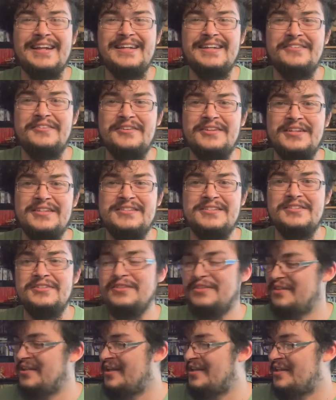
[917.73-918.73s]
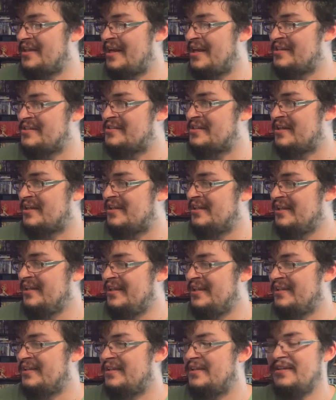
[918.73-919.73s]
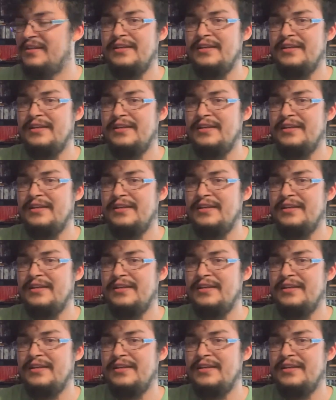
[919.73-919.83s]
Or it doesn't look like as like clean.